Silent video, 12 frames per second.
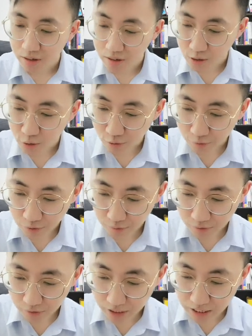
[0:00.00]
so
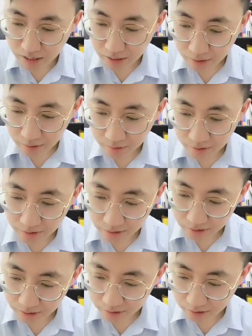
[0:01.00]
15
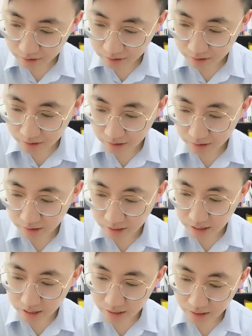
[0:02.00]

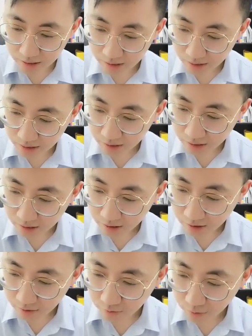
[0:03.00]
30,
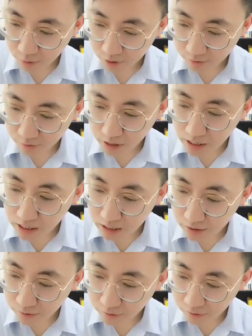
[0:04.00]

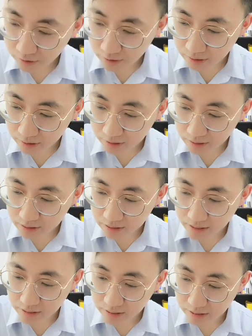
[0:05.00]
45,
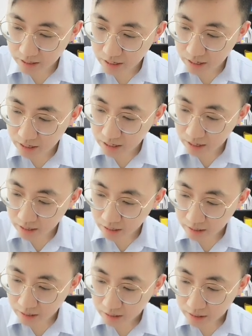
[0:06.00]
60,
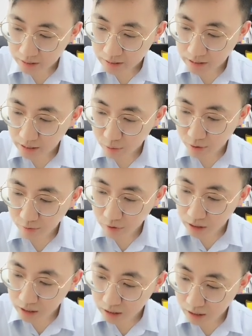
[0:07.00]

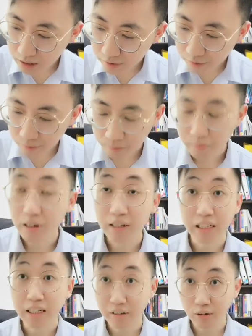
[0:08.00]
75. I
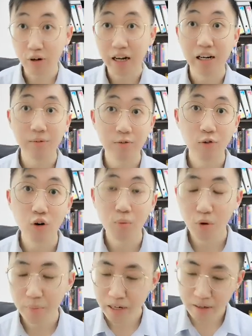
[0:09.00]
think you can leave it for a
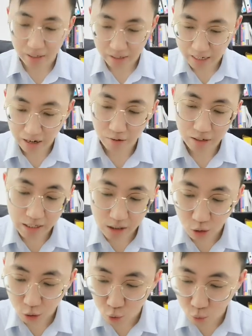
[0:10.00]
moment. Now let's
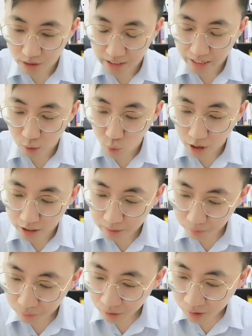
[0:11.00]
go towards the other one.
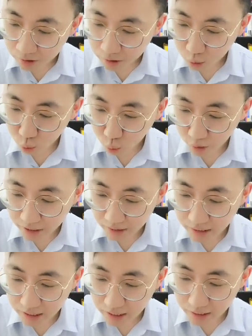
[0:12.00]

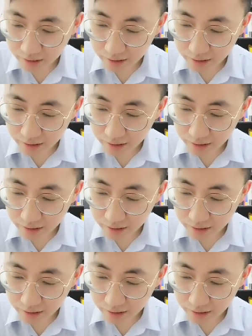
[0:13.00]
20,